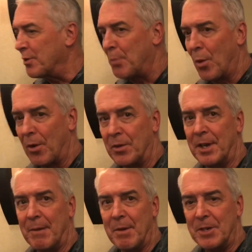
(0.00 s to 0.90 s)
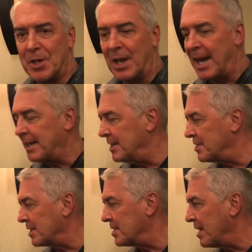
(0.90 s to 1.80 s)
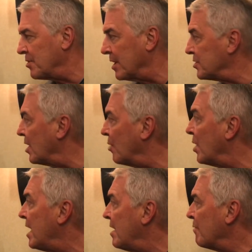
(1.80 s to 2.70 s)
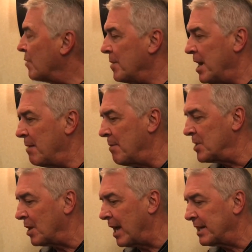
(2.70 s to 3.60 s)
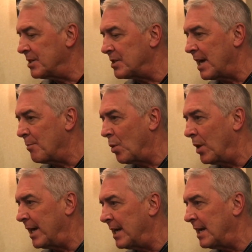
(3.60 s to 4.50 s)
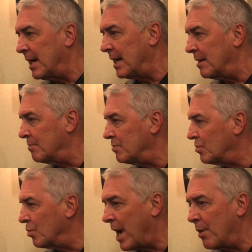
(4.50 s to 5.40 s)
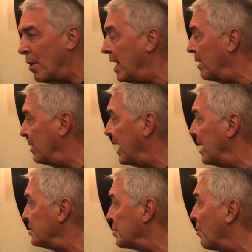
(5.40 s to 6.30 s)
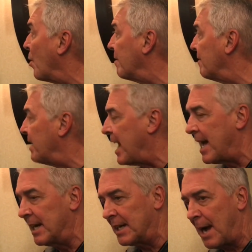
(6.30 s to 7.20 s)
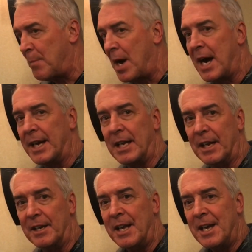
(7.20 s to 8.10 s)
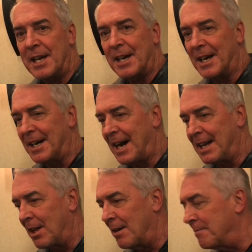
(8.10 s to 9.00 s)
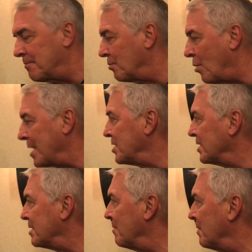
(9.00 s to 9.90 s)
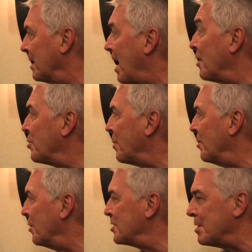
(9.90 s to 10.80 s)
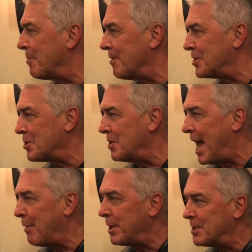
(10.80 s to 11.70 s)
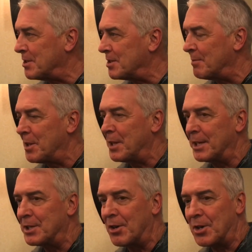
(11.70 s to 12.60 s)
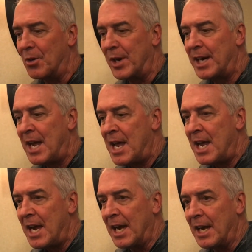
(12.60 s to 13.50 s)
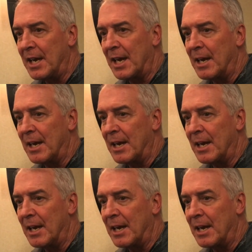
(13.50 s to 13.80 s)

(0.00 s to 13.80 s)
portal, name, image, and likeness, etc. So from a name, image, and likeness standpoint, right away we got supportive of that and got behind it. And I love watching some of the entrepreneurship of our student athletes and some of the things they're doing. And